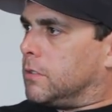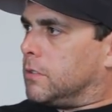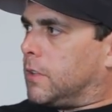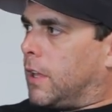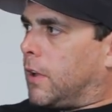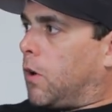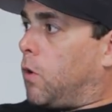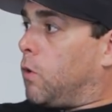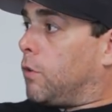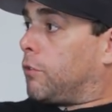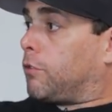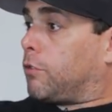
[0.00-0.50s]

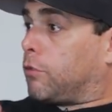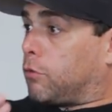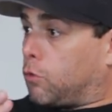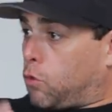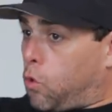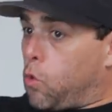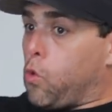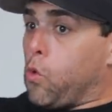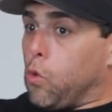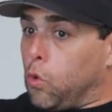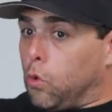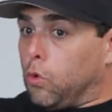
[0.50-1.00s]
They go to
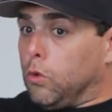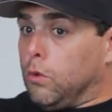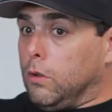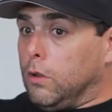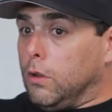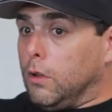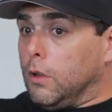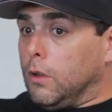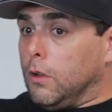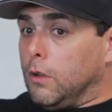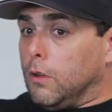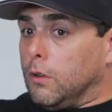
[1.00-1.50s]

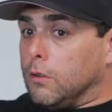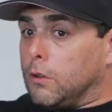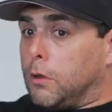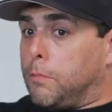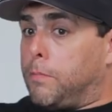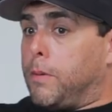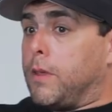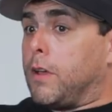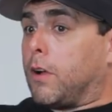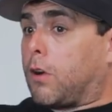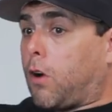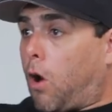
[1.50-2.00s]
school to
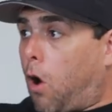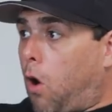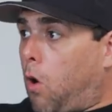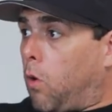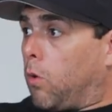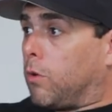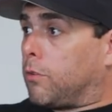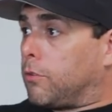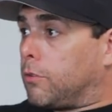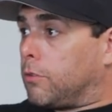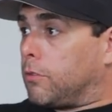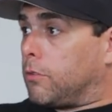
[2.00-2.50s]
be a
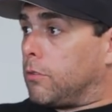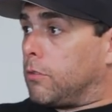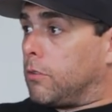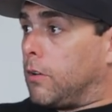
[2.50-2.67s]
coach.